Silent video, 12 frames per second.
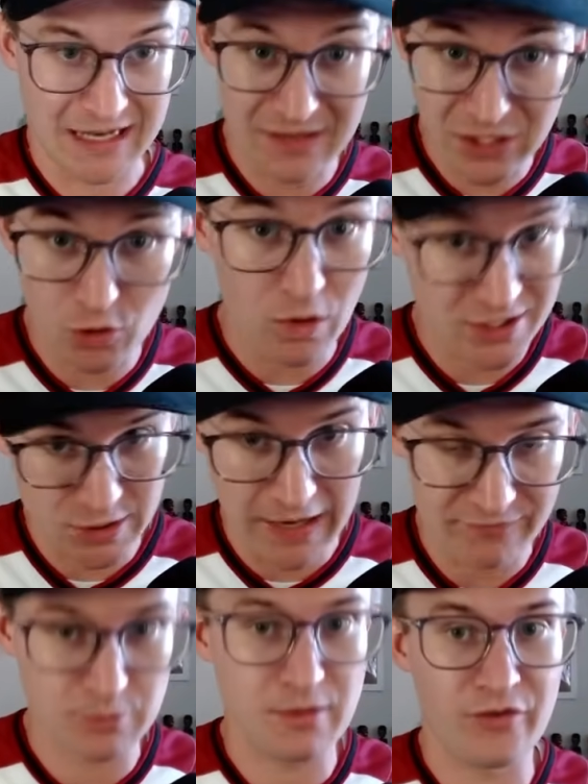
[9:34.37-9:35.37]
I think you also
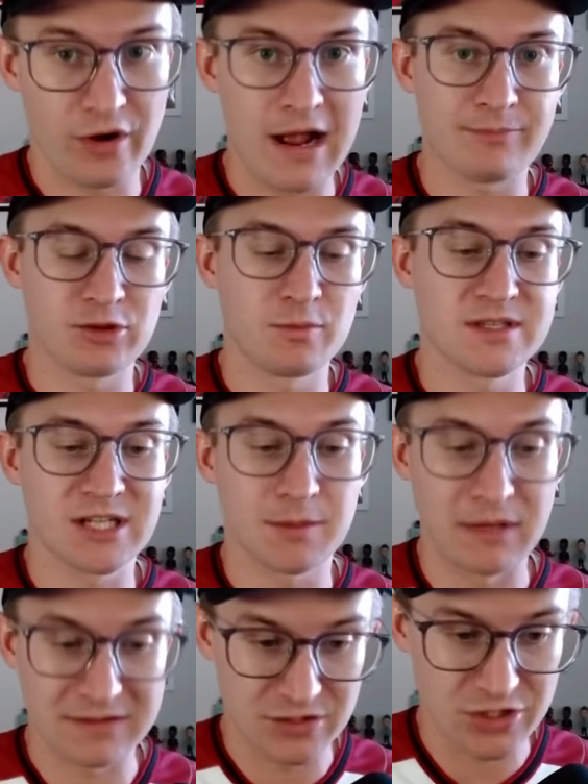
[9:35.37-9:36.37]
have to be very optimistic
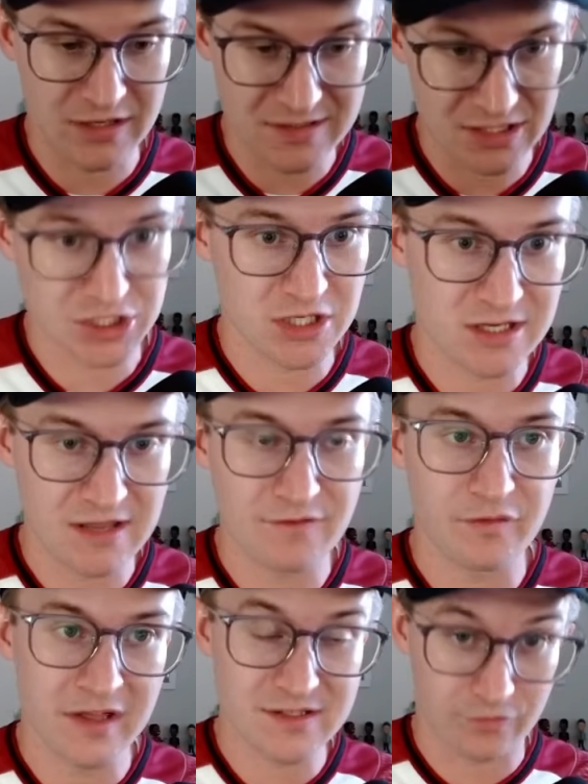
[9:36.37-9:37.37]
about the transition
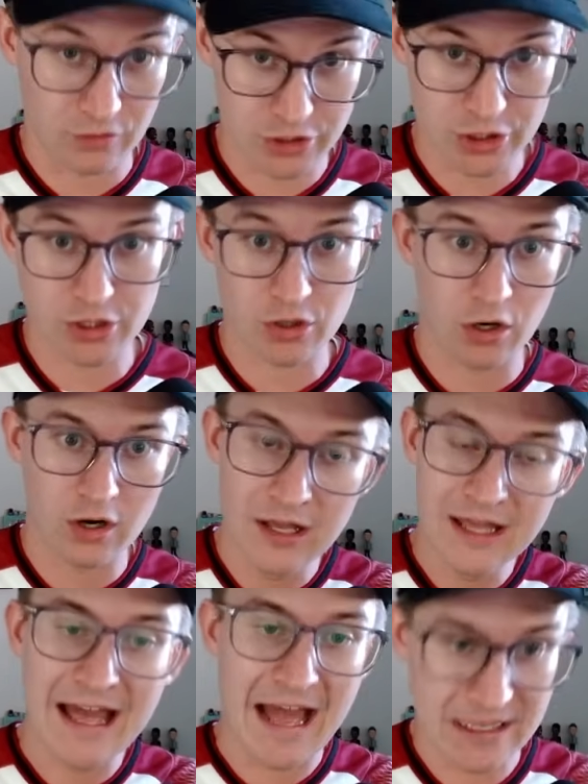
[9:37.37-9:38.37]
defense for sure,
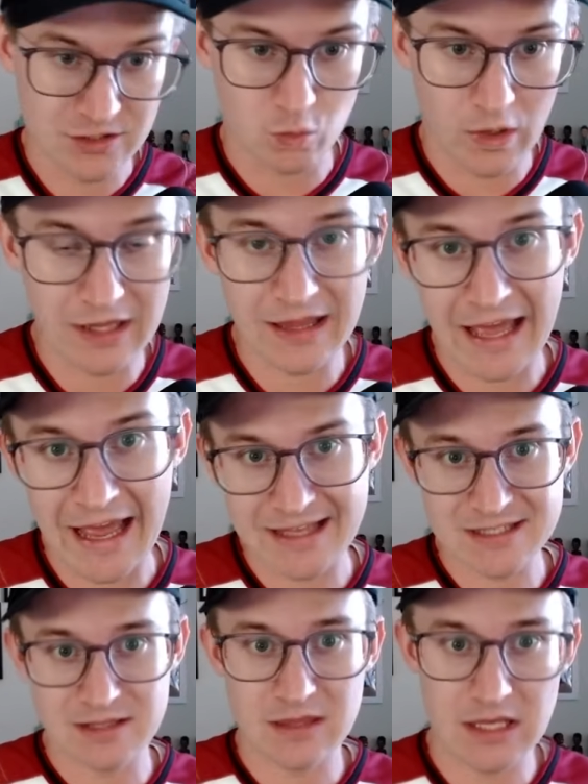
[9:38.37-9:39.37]
as well
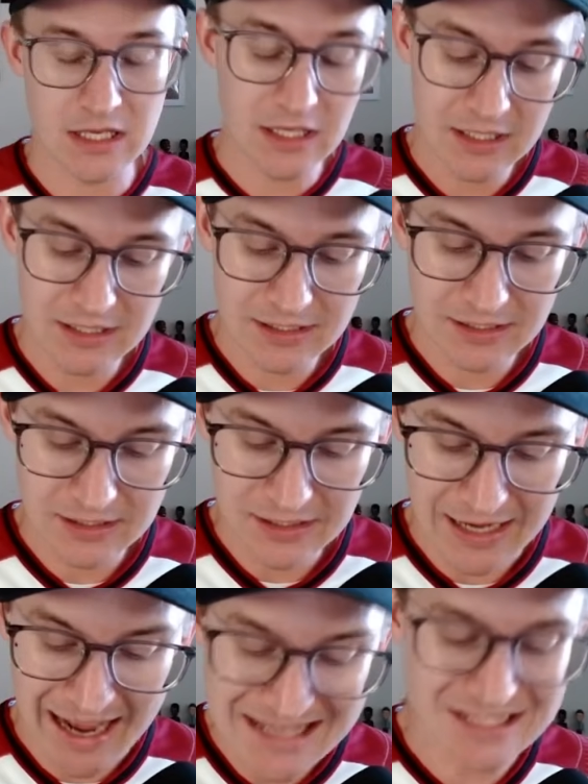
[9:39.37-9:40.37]
as the
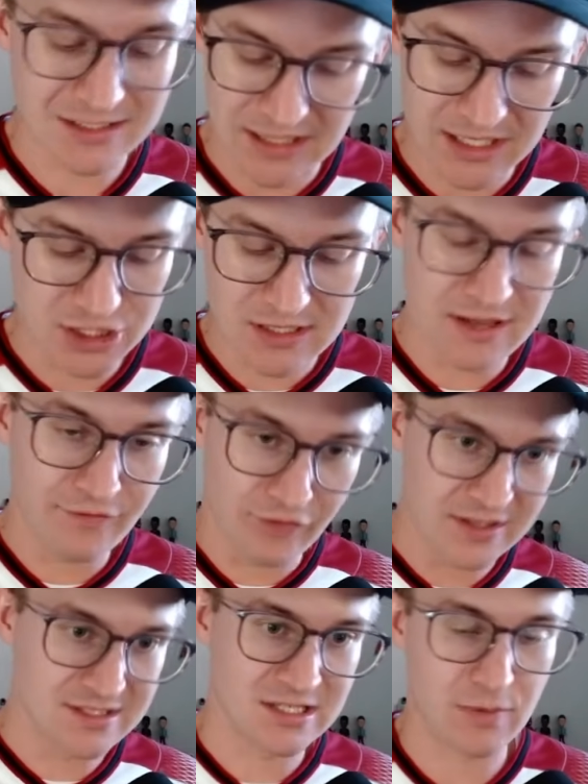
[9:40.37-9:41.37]
isolation
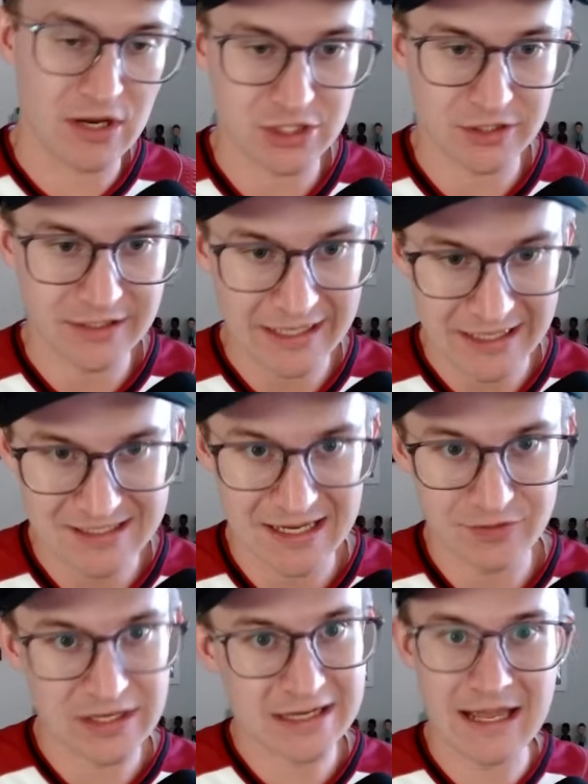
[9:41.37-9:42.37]
defense, especially against
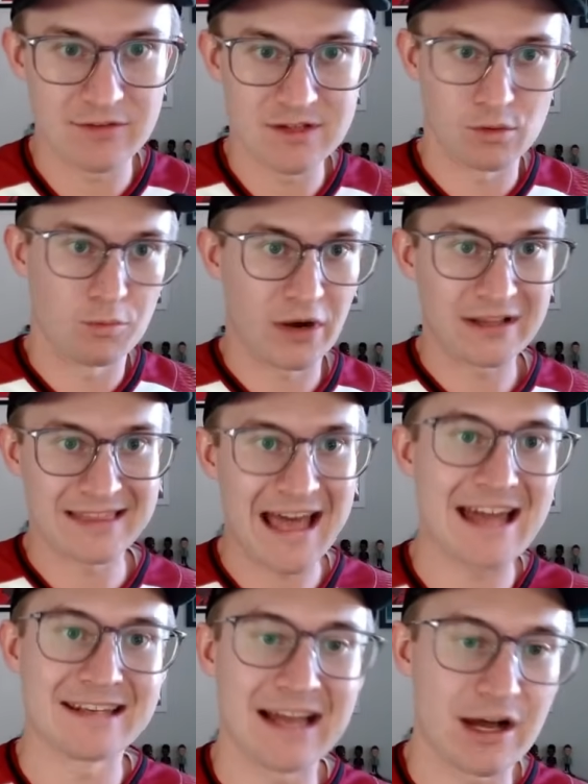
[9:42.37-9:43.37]
Anthony Davis. We'll break
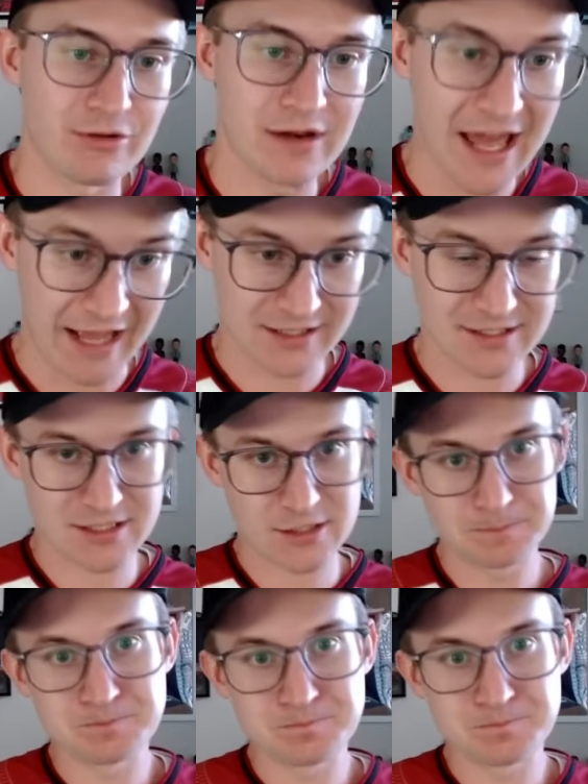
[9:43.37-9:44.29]
that down next.